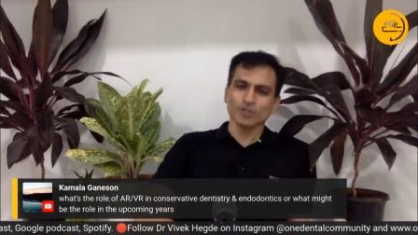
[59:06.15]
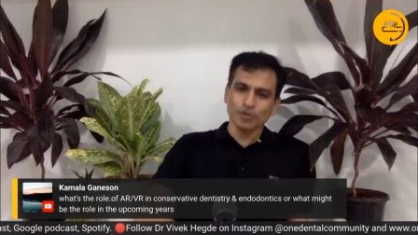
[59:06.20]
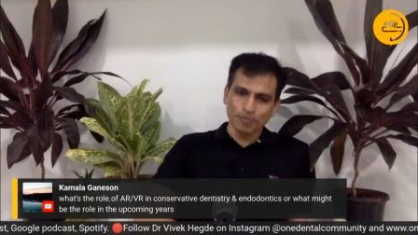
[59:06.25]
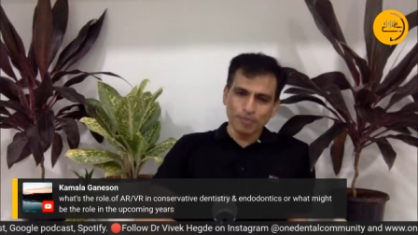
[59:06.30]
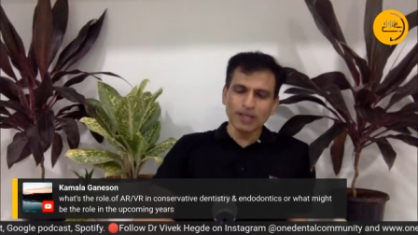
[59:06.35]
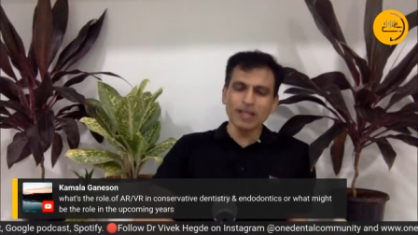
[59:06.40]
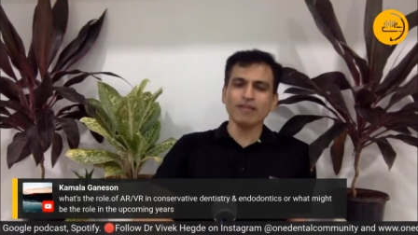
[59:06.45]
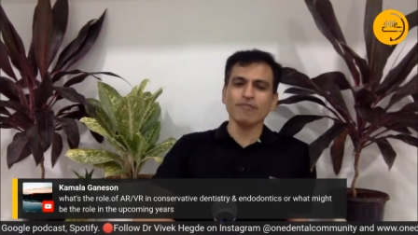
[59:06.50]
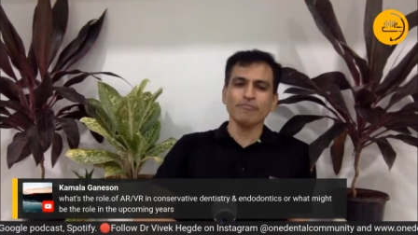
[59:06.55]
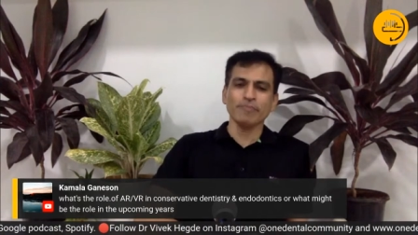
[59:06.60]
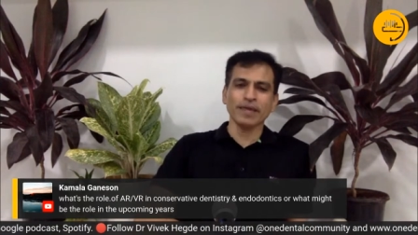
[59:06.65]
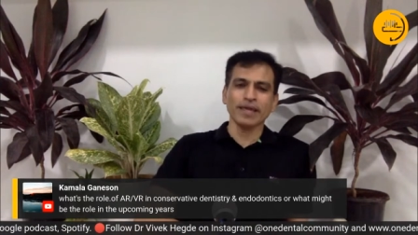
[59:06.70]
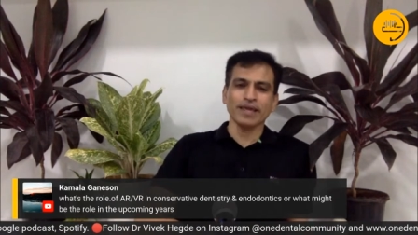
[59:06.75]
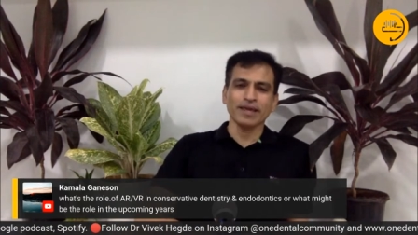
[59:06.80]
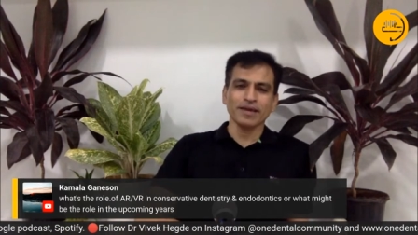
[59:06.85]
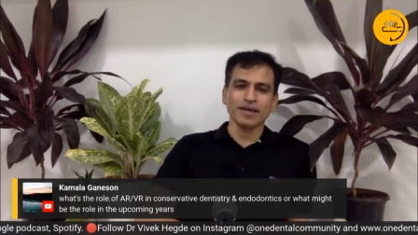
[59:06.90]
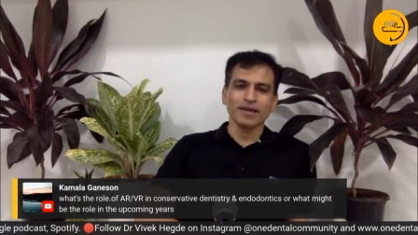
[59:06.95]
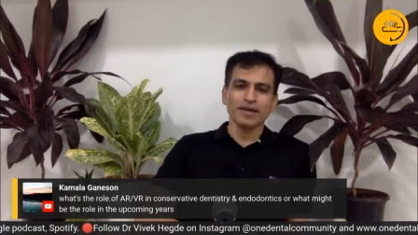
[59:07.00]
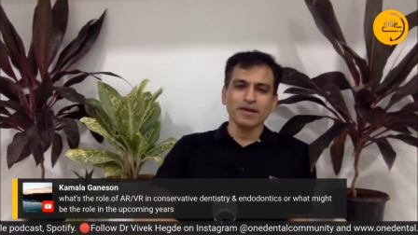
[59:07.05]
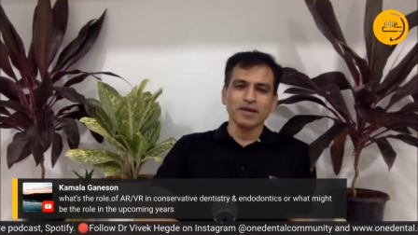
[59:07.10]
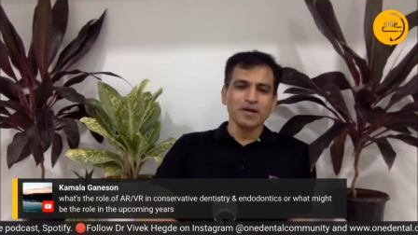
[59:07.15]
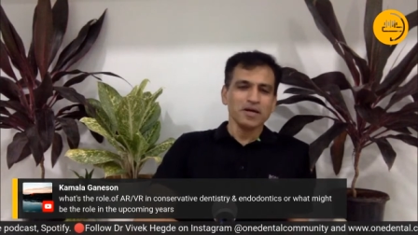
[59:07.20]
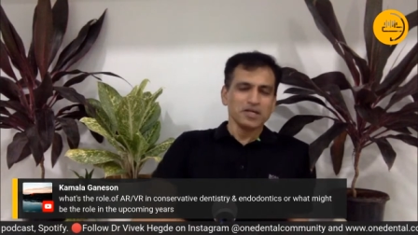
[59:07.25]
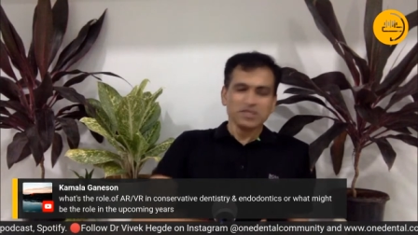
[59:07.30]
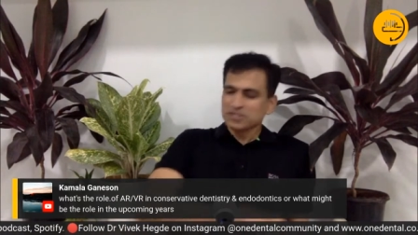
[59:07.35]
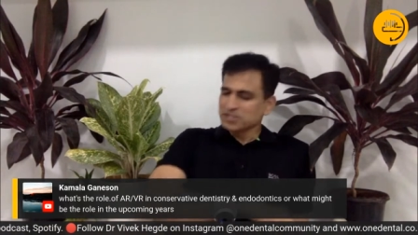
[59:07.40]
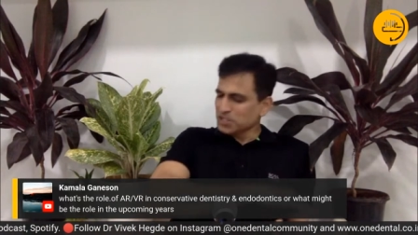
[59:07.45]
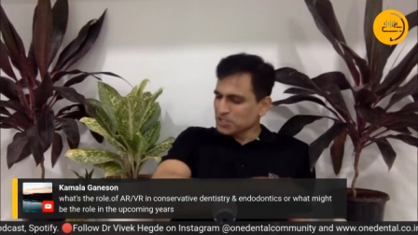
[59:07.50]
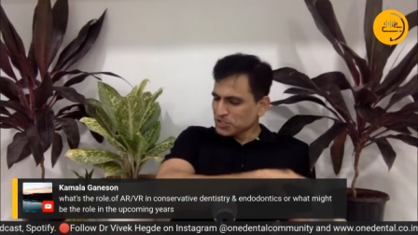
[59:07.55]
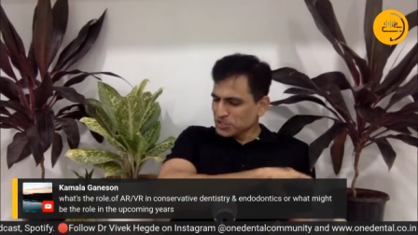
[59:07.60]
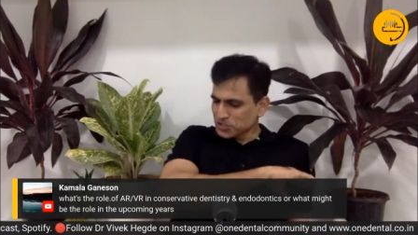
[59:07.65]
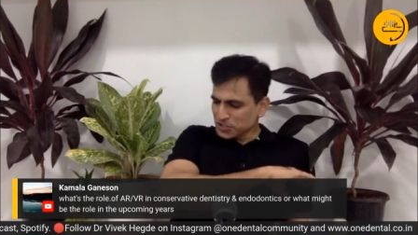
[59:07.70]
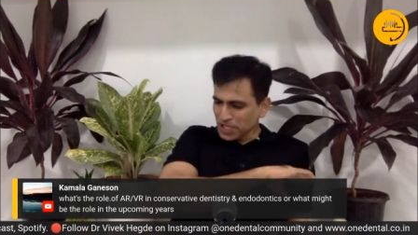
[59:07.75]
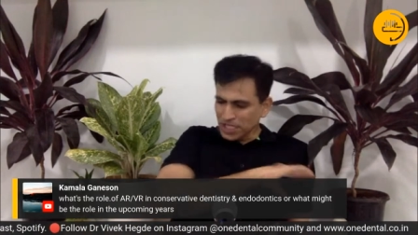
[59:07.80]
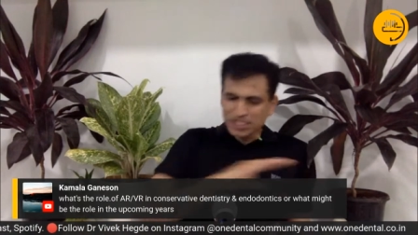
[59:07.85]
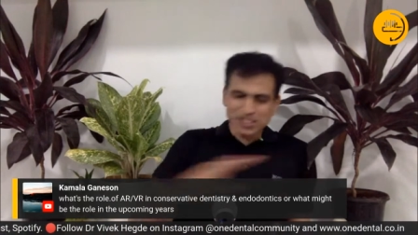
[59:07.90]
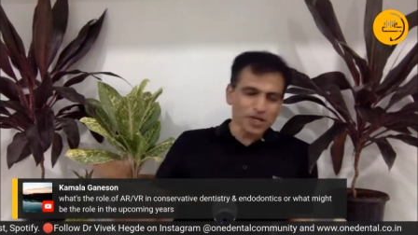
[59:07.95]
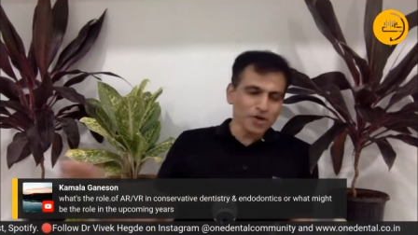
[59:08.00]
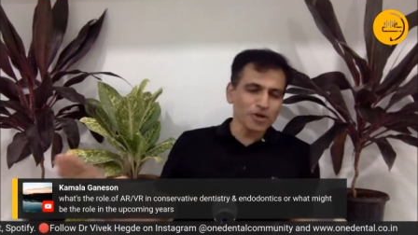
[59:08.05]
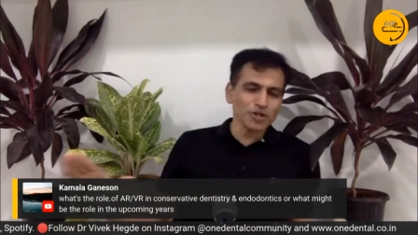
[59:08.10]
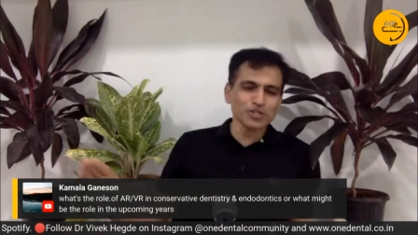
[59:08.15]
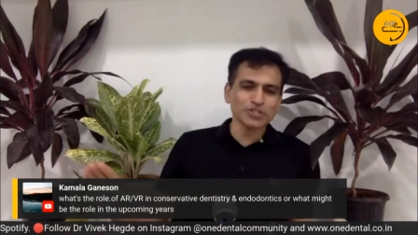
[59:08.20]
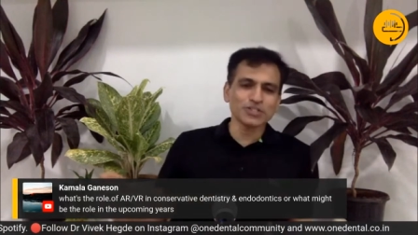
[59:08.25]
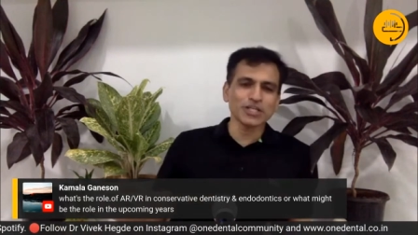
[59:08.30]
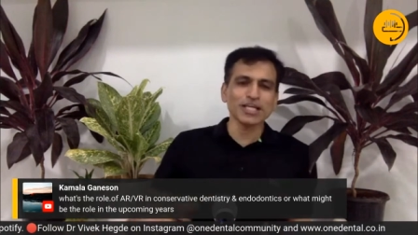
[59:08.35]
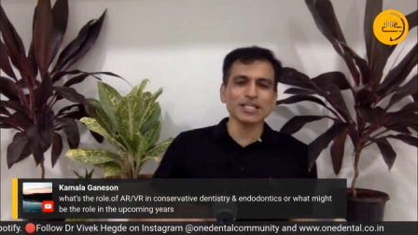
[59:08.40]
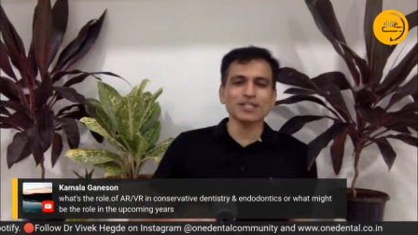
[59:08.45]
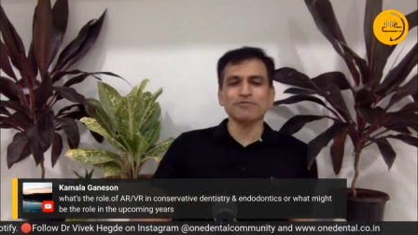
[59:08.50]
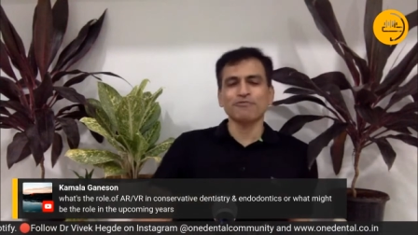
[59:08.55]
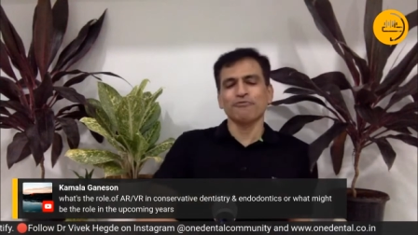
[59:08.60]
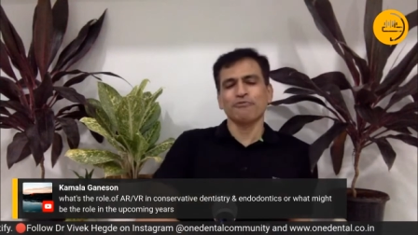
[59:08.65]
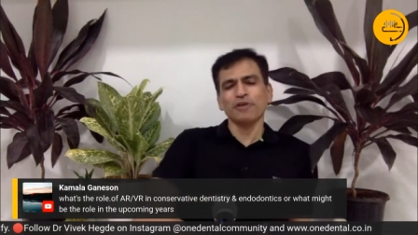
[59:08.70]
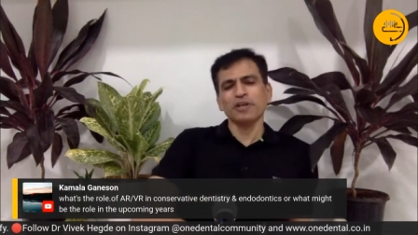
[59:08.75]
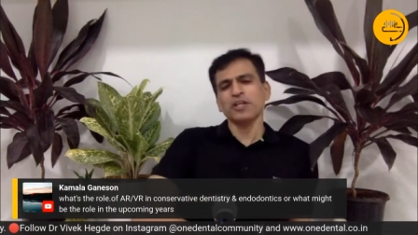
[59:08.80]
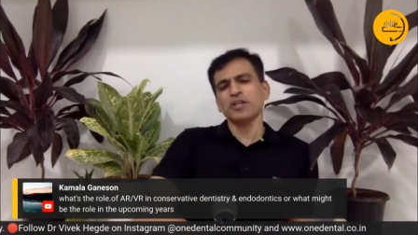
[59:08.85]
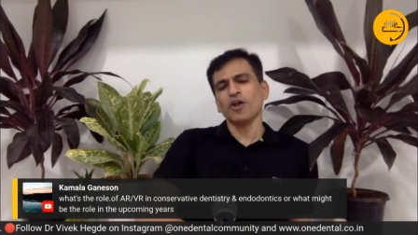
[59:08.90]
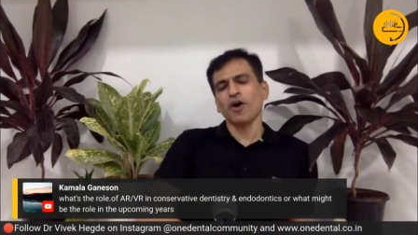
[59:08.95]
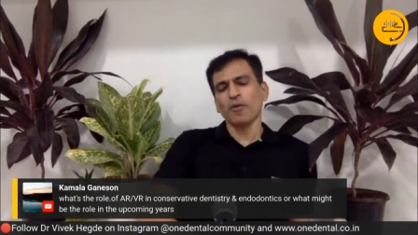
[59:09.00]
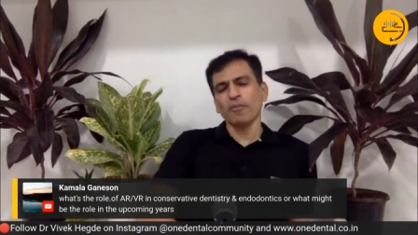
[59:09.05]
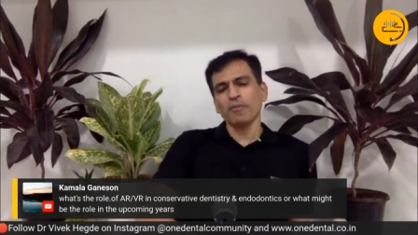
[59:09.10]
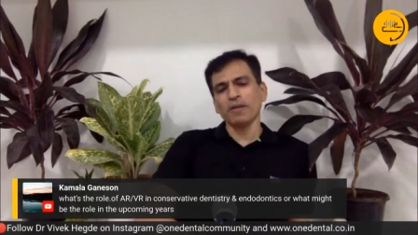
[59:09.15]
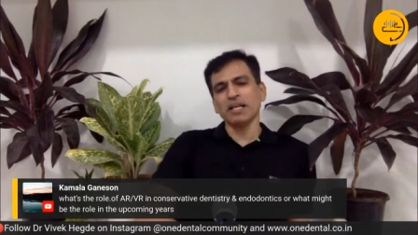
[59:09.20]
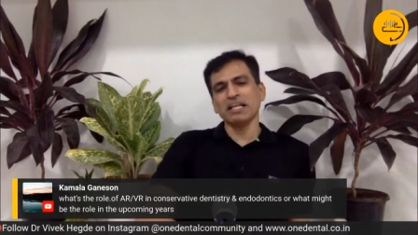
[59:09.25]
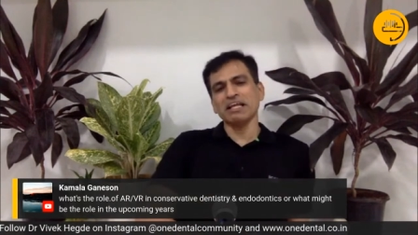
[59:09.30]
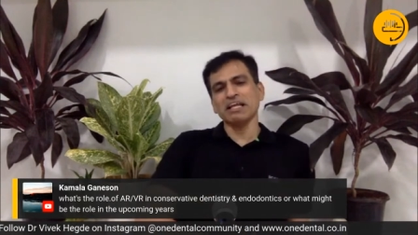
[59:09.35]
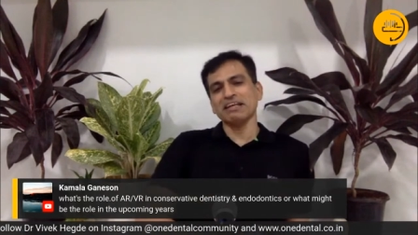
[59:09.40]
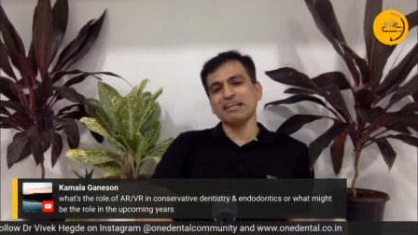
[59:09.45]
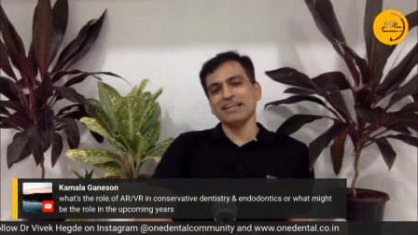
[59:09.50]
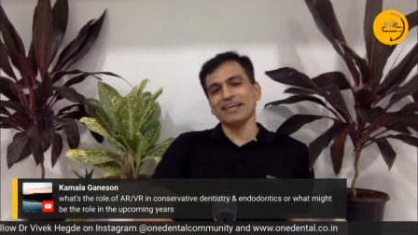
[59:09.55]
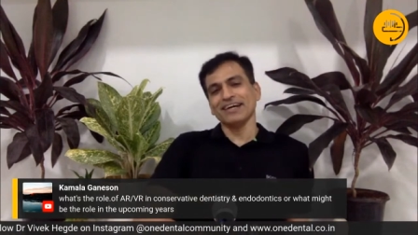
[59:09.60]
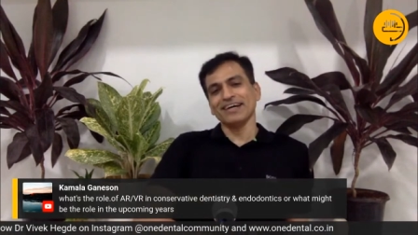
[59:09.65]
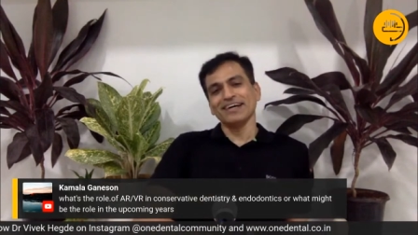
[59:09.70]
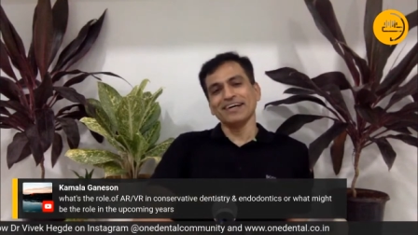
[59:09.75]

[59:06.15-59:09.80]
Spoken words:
You believe me. The things are going to change phenomenally, and